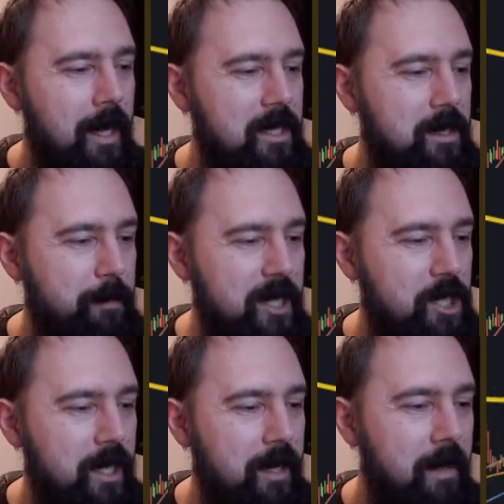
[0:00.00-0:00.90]

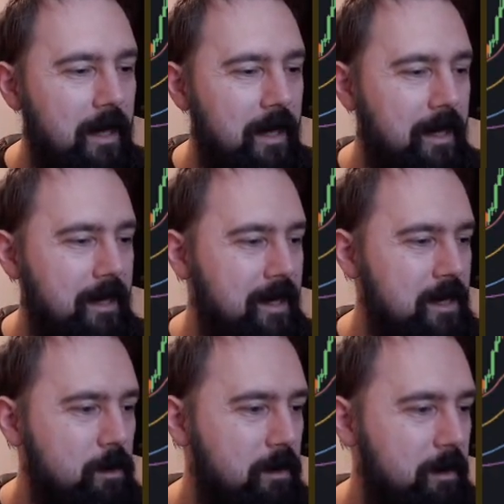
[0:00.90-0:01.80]
especially like
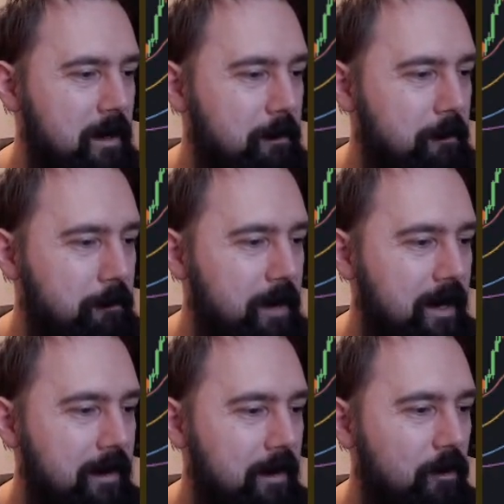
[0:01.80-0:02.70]
this would be
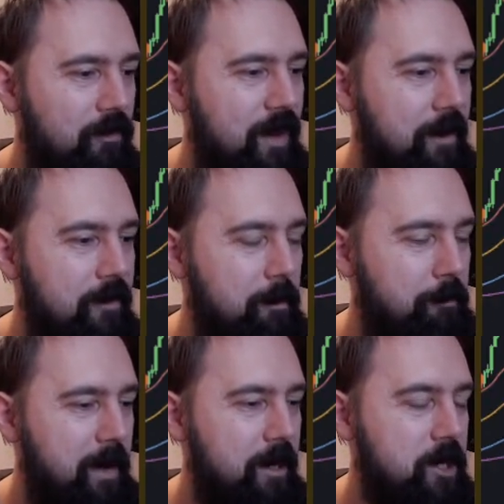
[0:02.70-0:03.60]
very
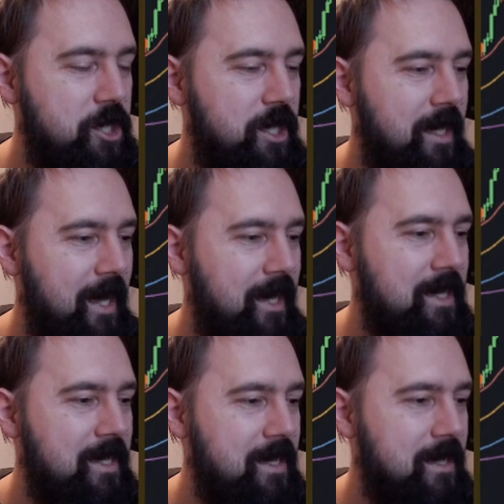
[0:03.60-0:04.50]
bearish in any
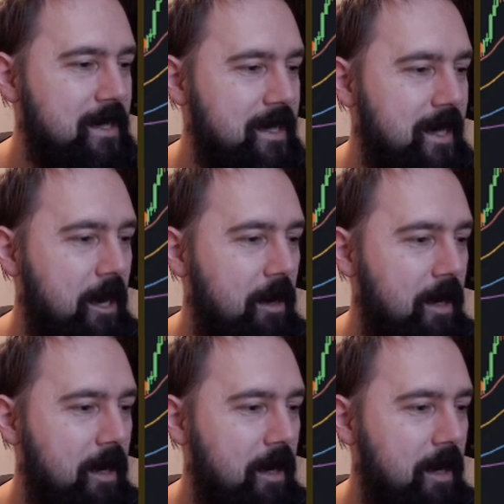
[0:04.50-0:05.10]
scenario.